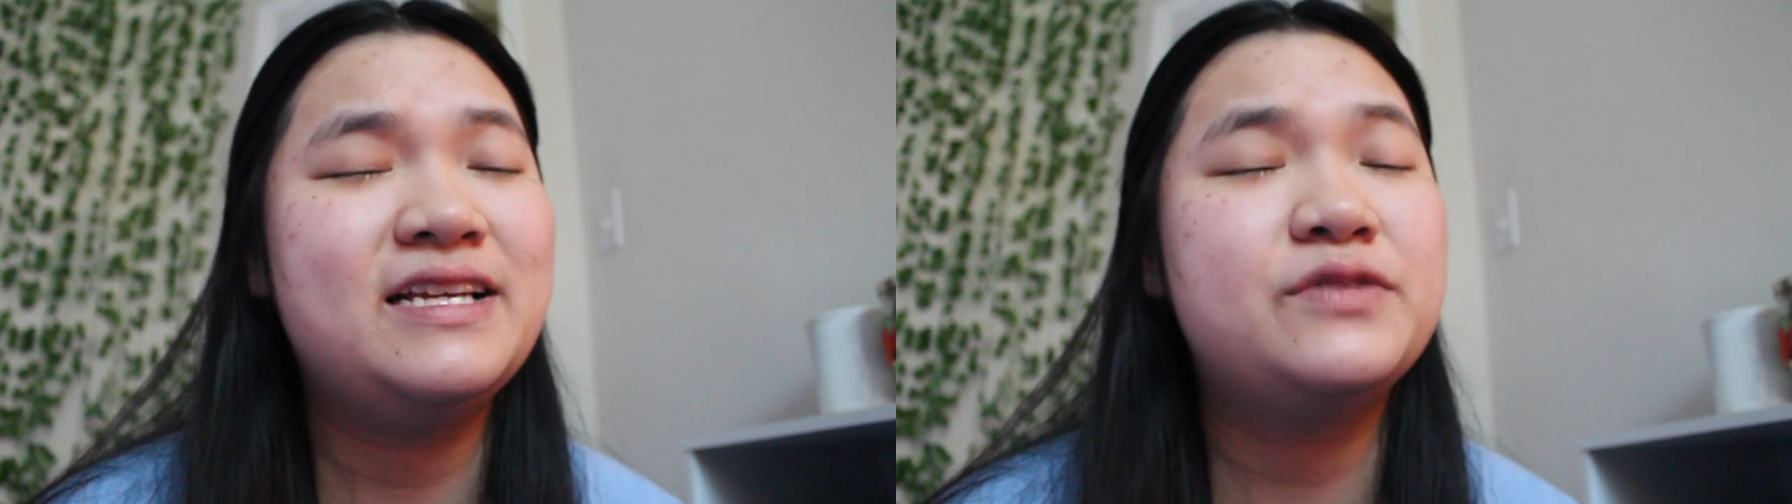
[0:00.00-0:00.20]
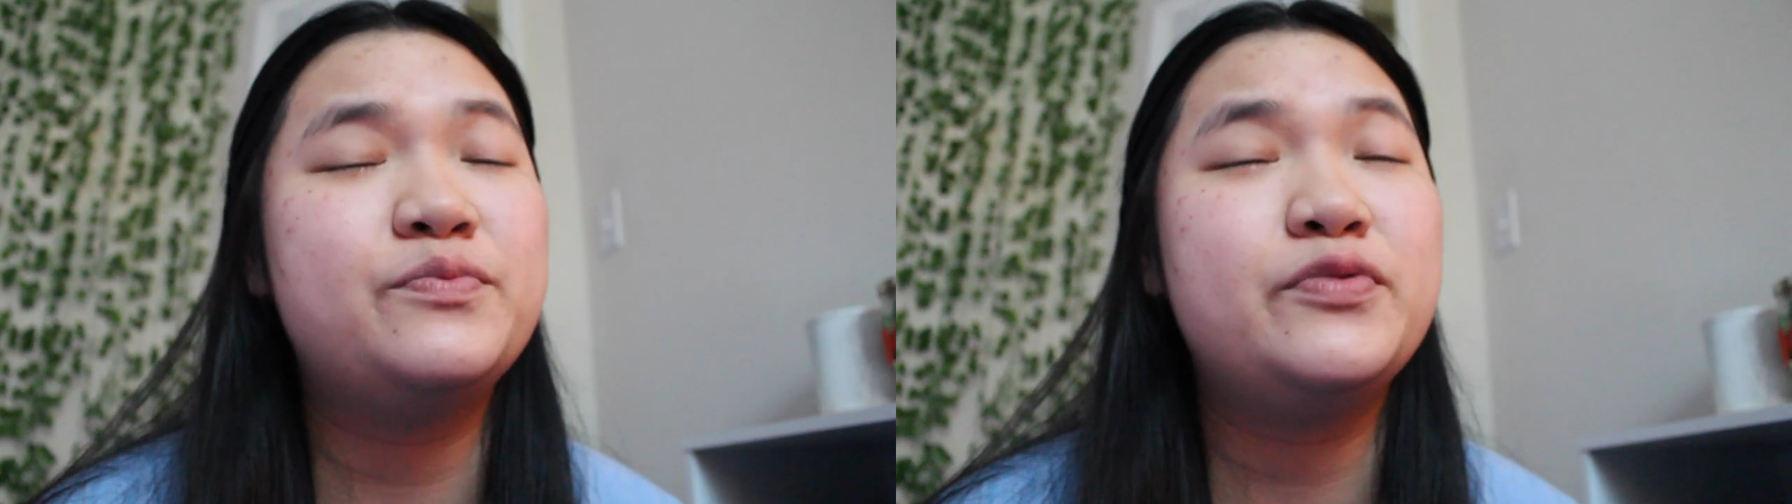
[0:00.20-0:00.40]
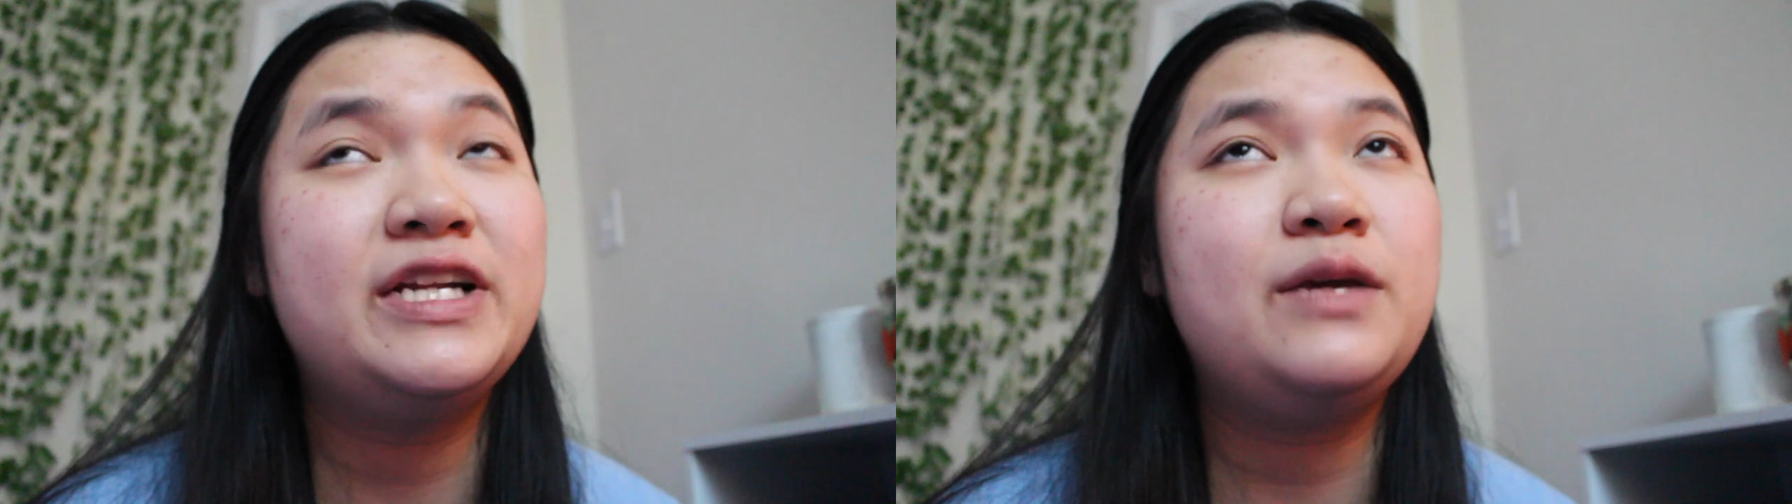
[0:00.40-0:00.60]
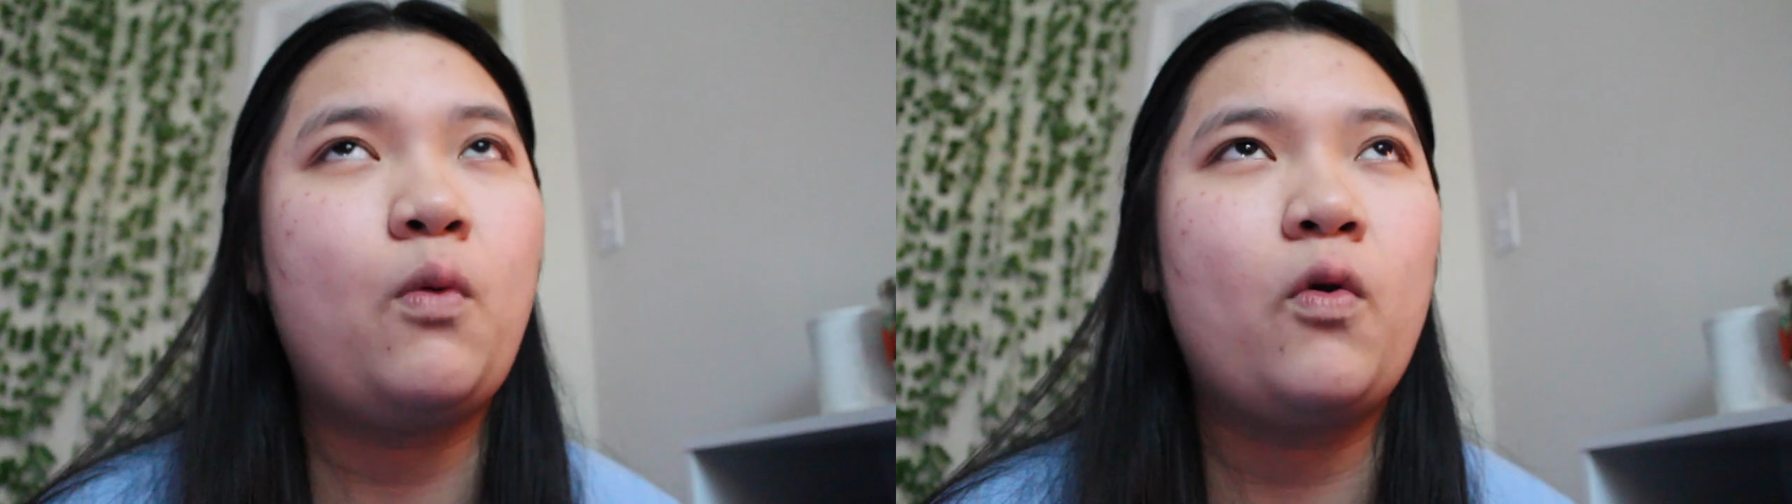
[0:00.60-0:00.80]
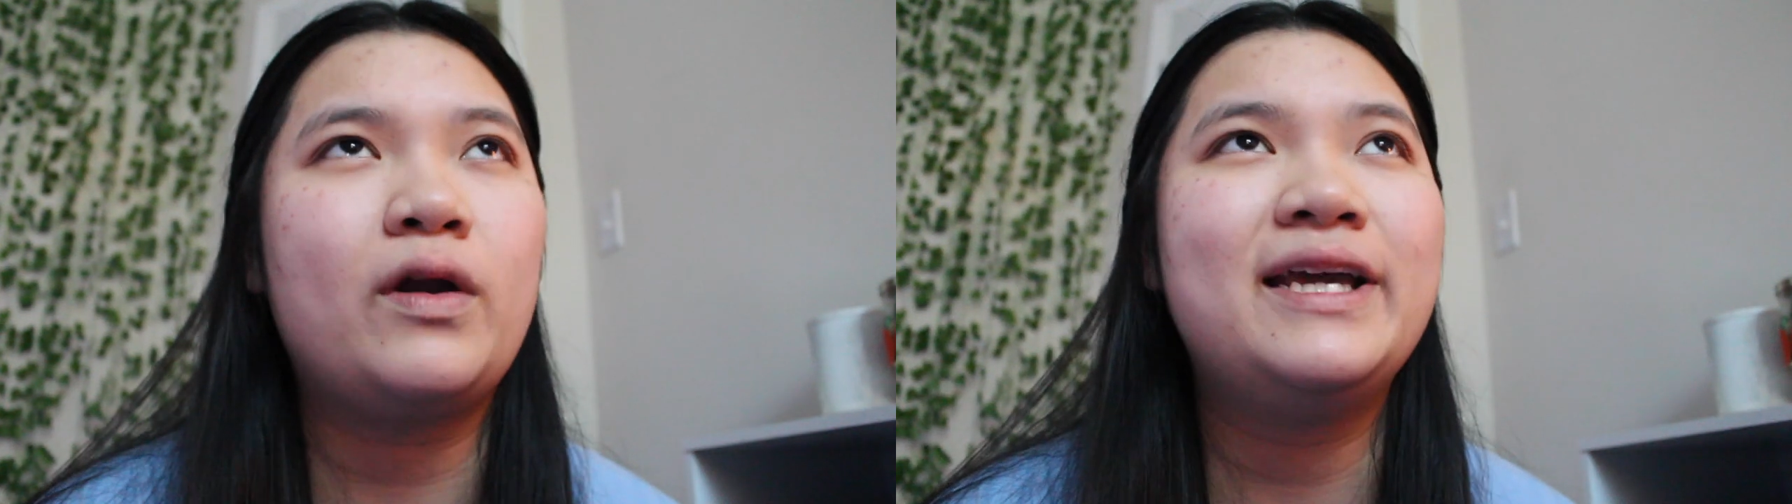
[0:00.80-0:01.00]
is pretty
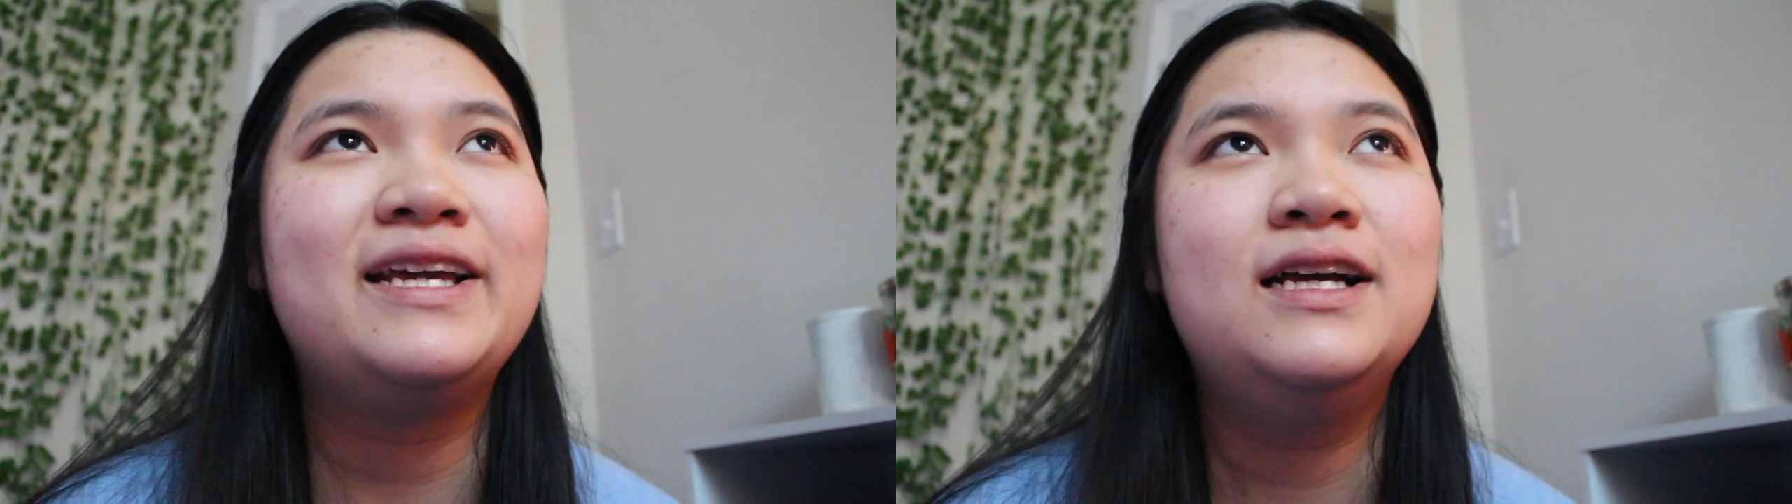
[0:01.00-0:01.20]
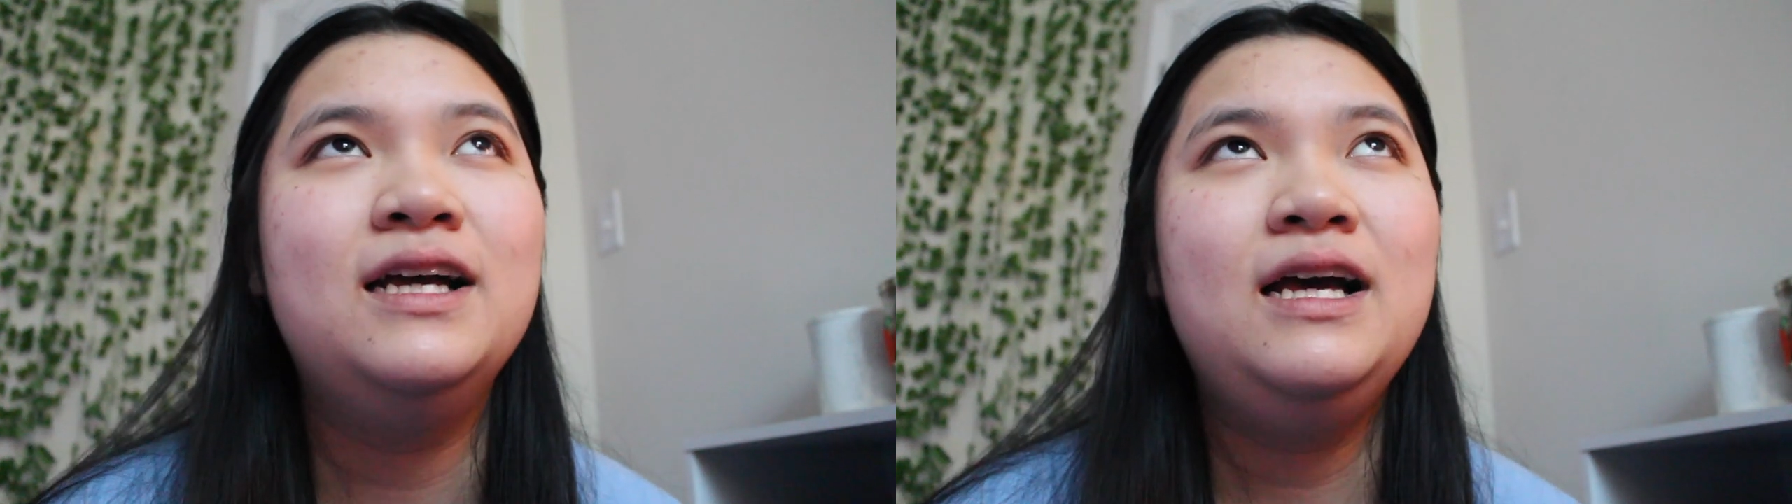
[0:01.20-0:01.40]
boring,